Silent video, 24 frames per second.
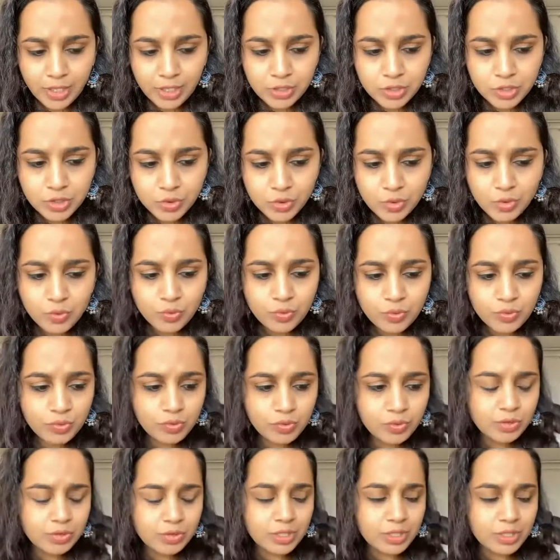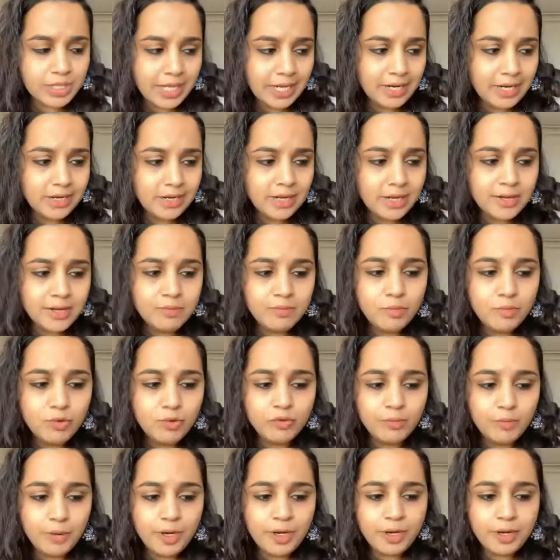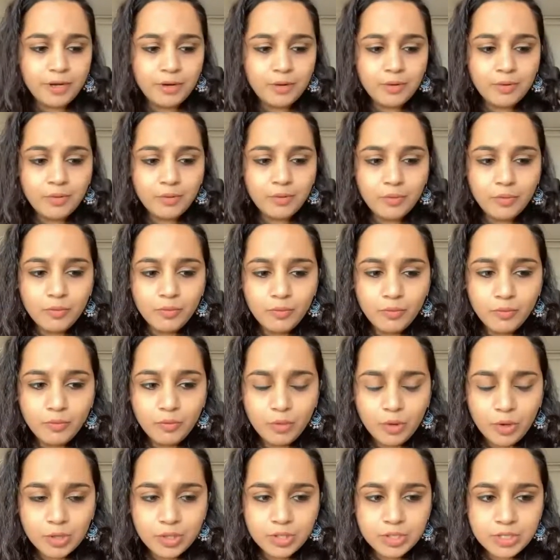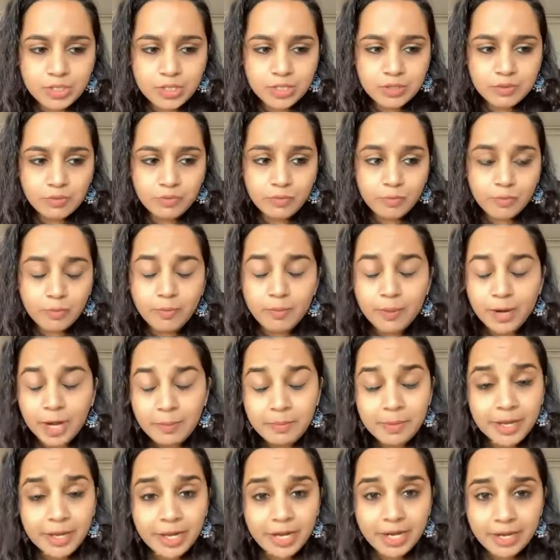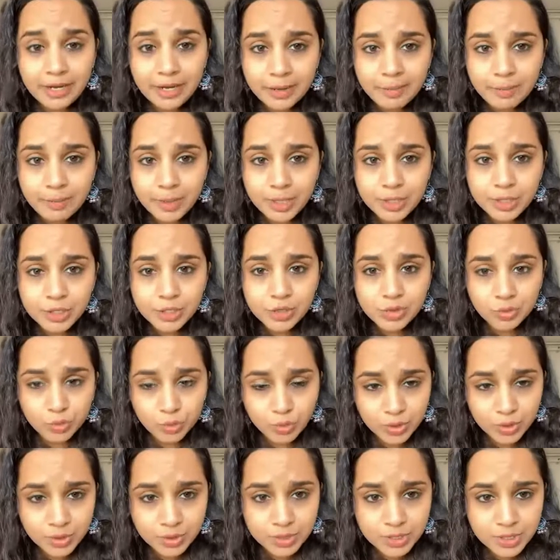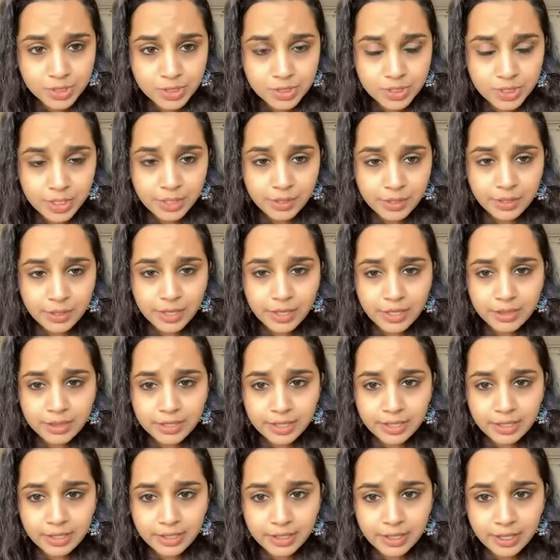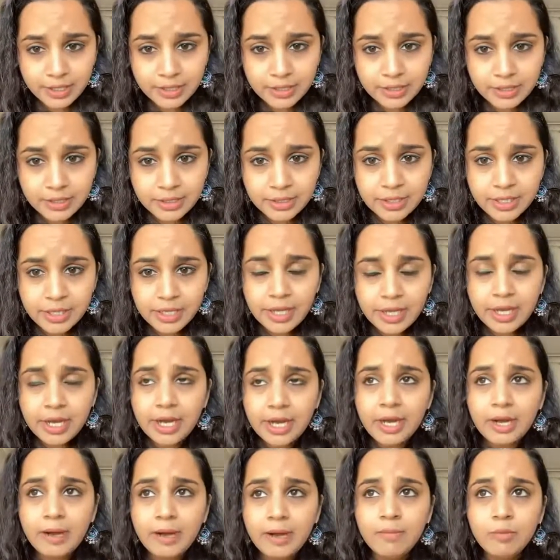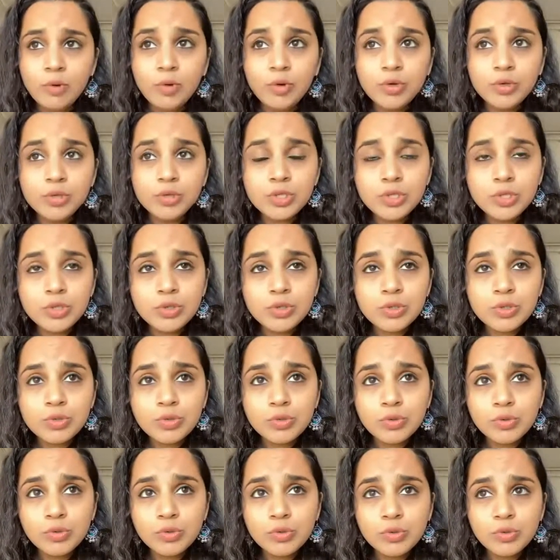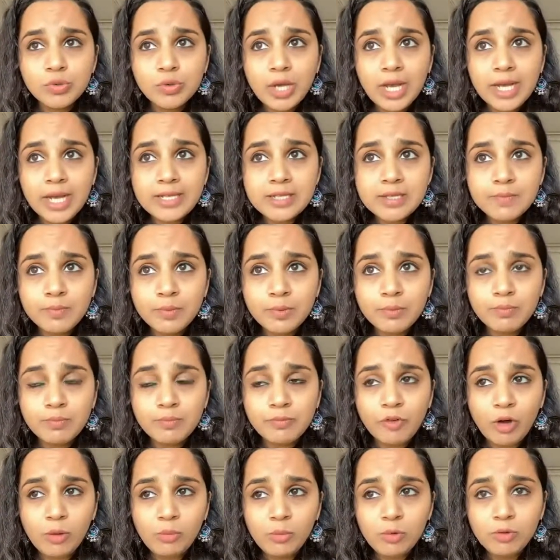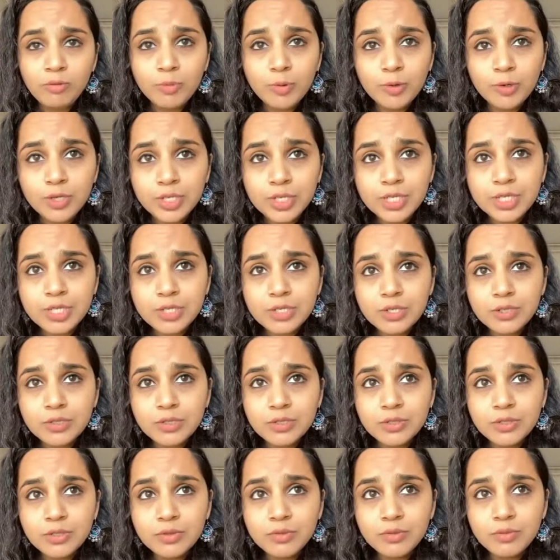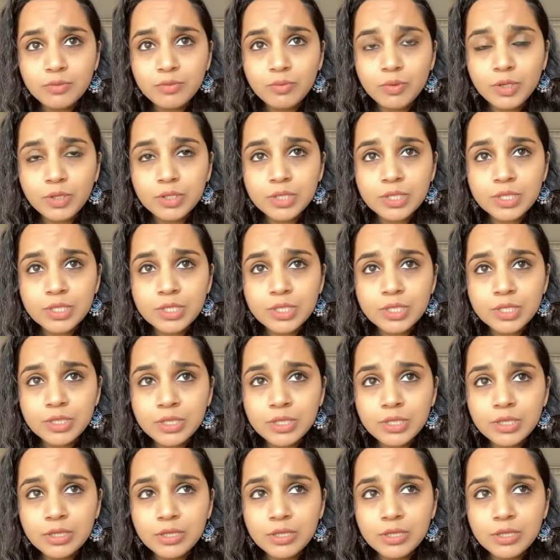So the Telangana movement was primarily led by students in Telangana, who used to, as a form of protest, was